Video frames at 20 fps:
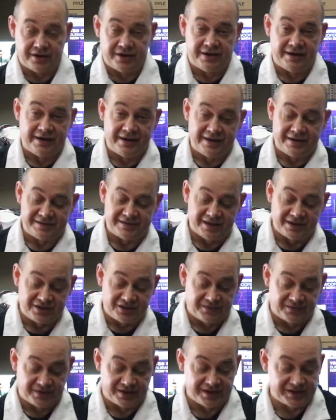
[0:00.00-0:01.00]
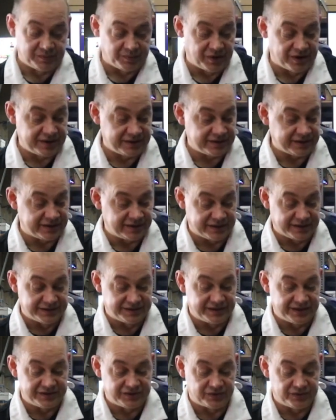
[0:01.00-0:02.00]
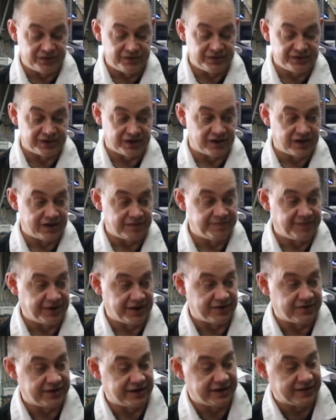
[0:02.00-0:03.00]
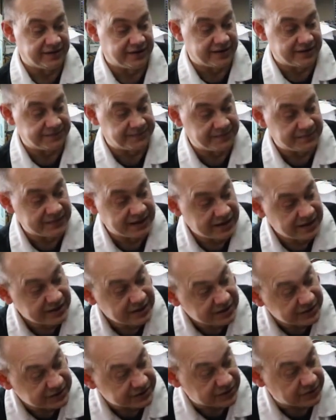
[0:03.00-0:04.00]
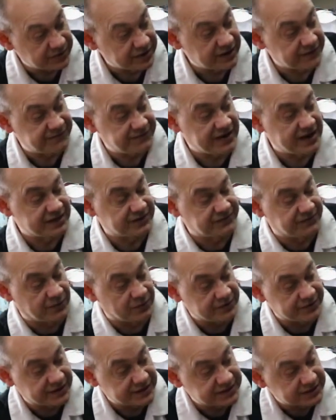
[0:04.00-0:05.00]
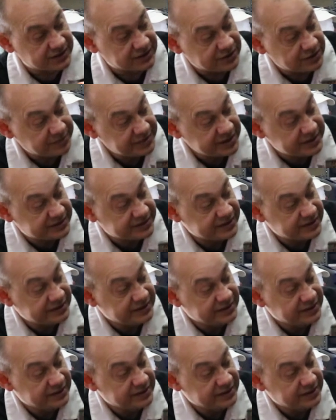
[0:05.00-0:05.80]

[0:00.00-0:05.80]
going to need an extension for this part because these screws are buried in there. So we're going to fast forward this a little bit